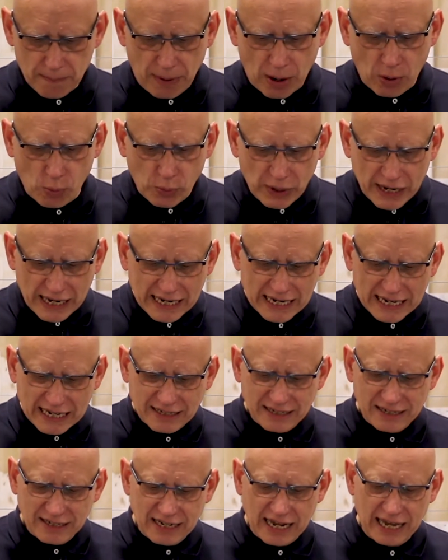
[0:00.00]
But we
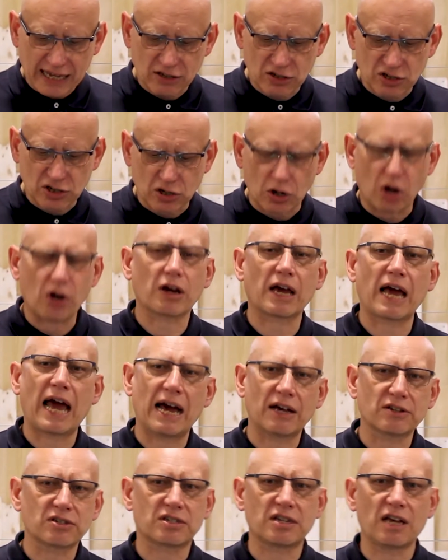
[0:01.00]
need to take stock
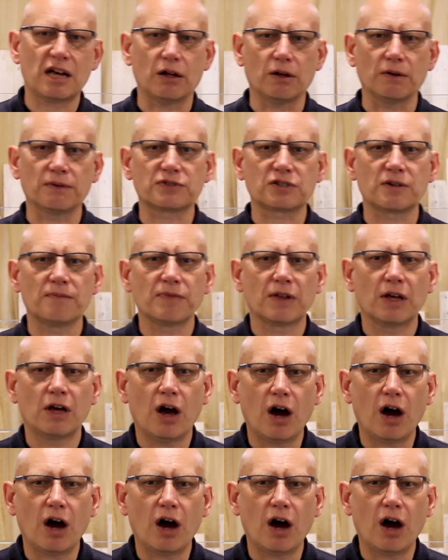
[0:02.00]
ourselves